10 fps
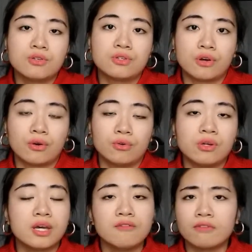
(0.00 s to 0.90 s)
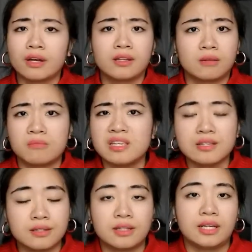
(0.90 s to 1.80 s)
so you can find them
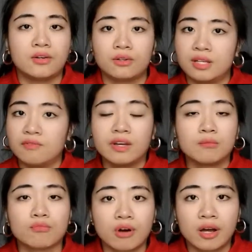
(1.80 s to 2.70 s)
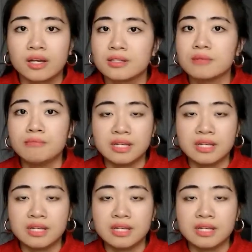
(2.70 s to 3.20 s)
easily on Eventbrite,